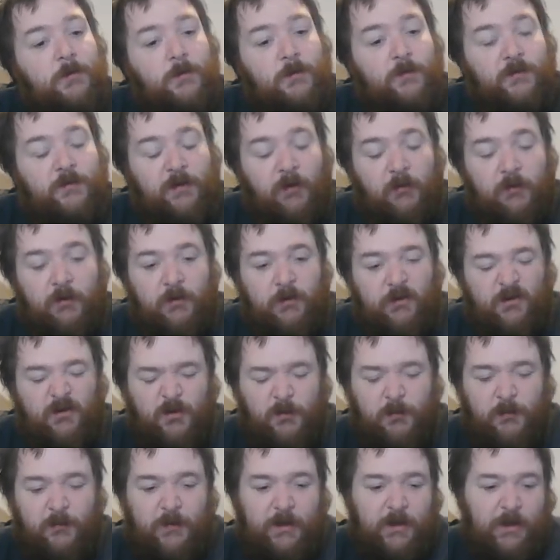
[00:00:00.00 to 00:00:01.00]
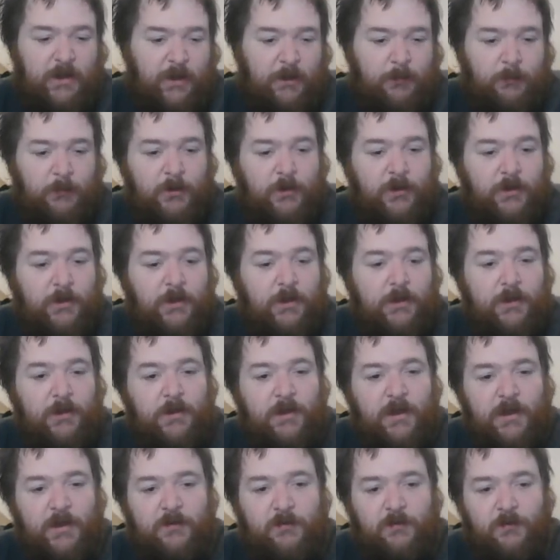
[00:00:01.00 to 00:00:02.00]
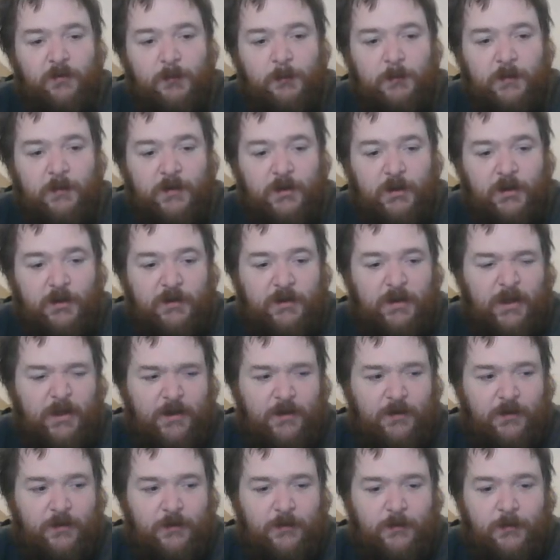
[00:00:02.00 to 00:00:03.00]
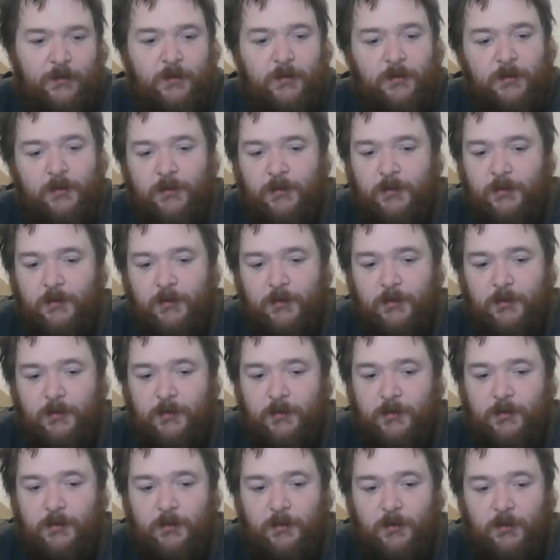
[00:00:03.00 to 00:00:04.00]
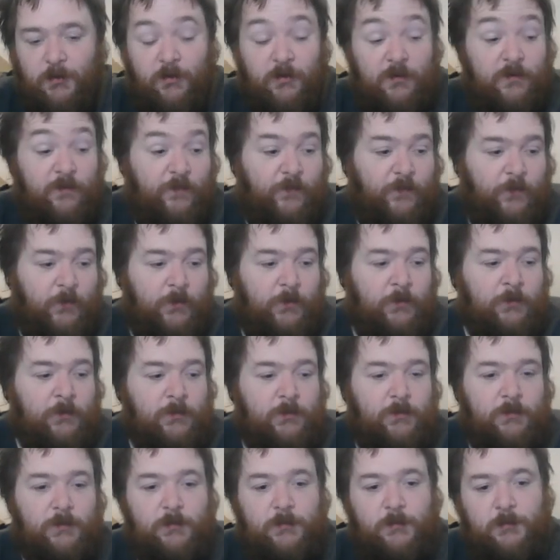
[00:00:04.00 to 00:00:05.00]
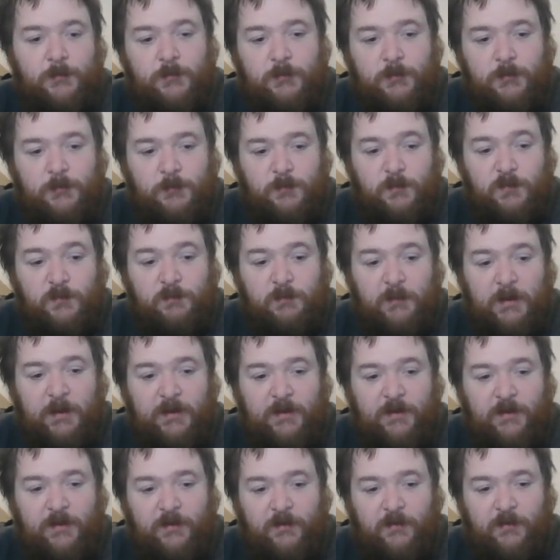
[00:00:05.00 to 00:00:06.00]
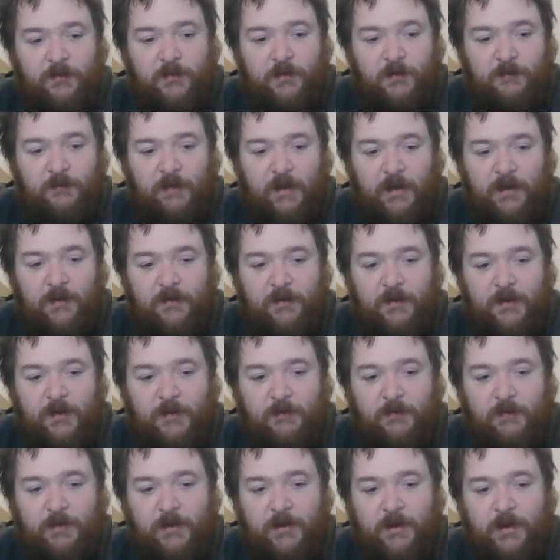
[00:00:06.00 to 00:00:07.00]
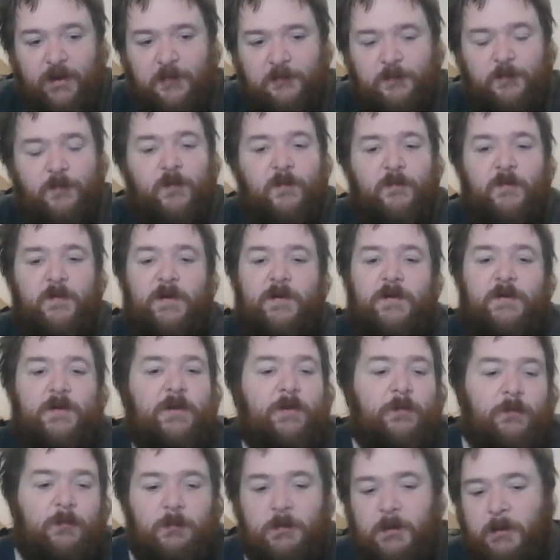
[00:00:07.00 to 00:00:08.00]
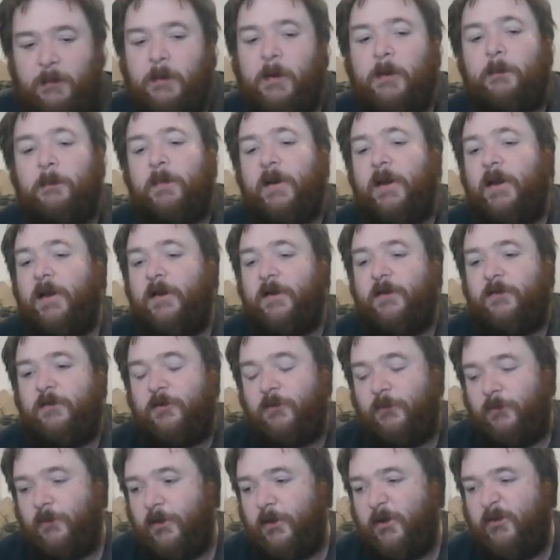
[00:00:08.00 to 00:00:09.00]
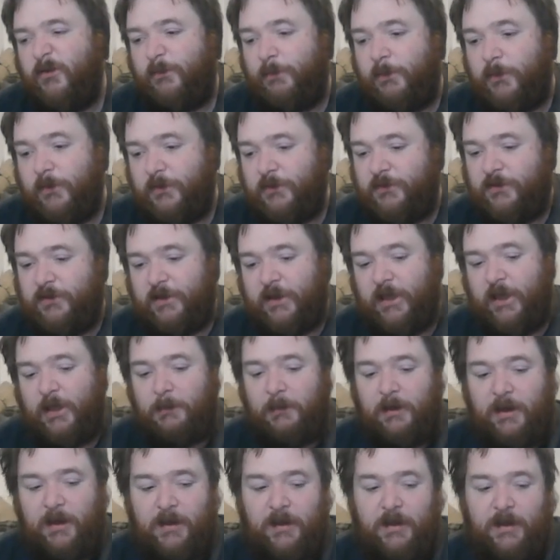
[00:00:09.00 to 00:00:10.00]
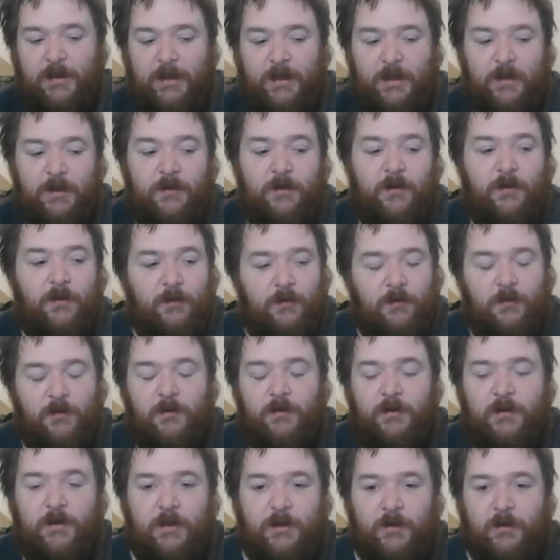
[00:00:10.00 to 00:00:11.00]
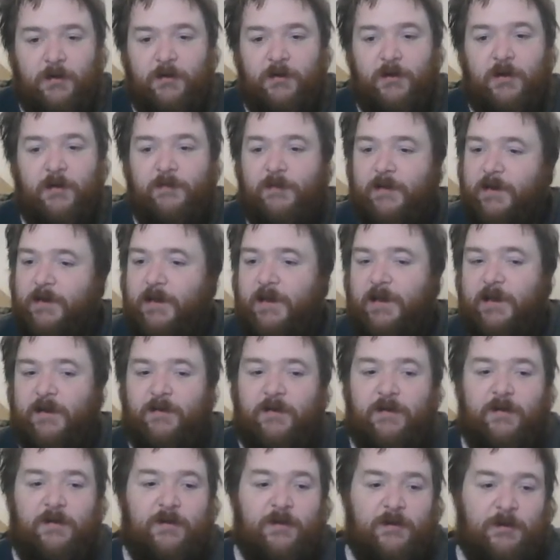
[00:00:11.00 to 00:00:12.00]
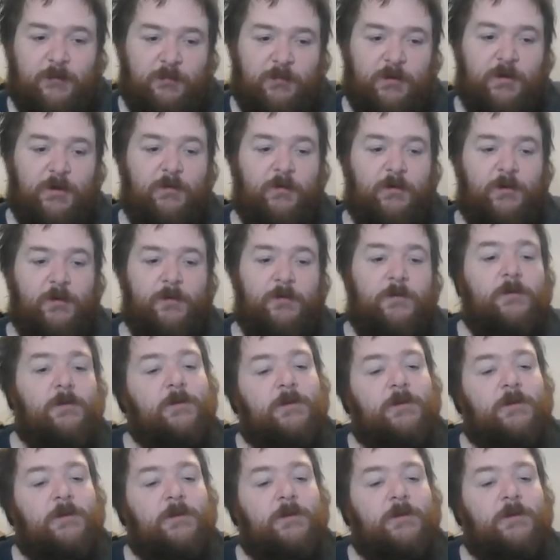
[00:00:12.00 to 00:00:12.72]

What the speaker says: Sarah control with like Hitmonkey. Next up, we got a deck that looks fun, mainly because it's got Valentina in here. I thought Valentina would be a bit better than she was, but she came out and like Loki got nerfed like 19 times in a row,